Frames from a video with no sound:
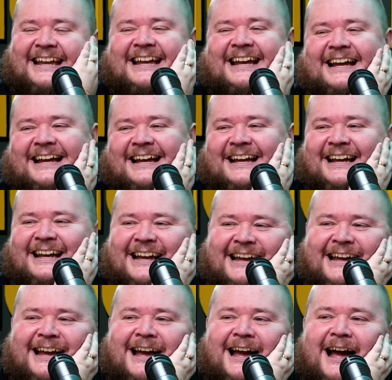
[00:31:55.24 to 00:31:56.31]
uh,
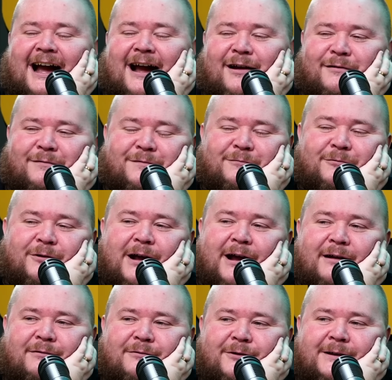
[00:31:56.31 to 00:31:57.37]
I've
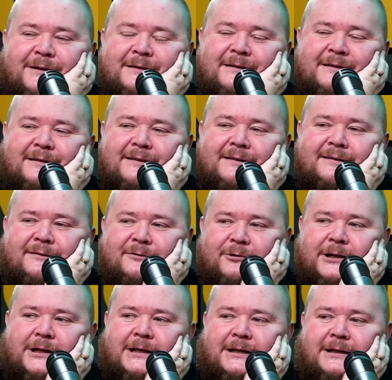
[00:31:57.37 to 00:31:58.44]
I've written
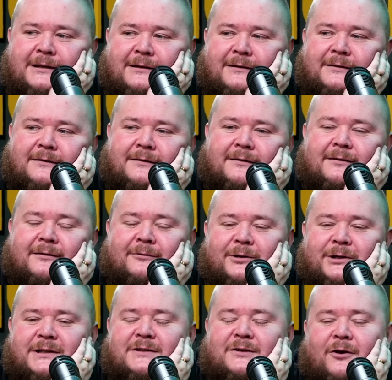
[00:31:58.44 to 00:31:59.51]
three
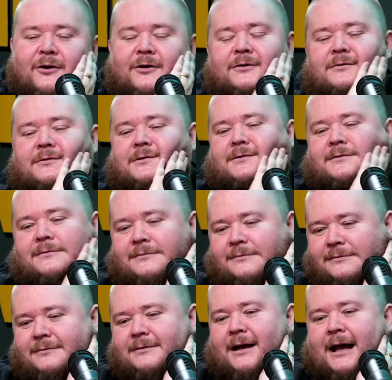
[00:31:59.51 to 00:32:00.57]
three songs,
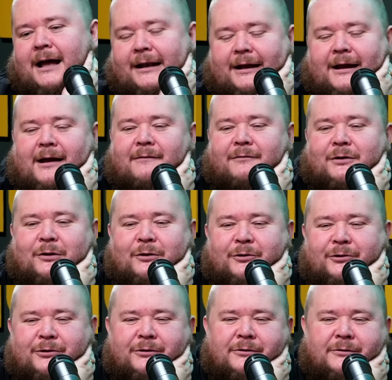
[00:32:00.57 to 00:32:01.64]
and I have
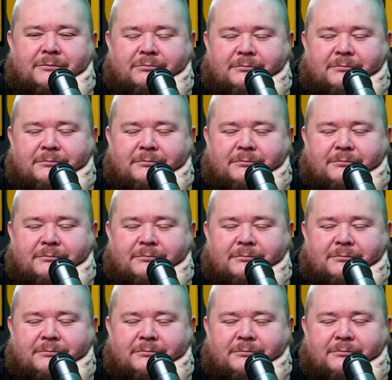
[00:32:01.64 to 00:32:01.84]
another.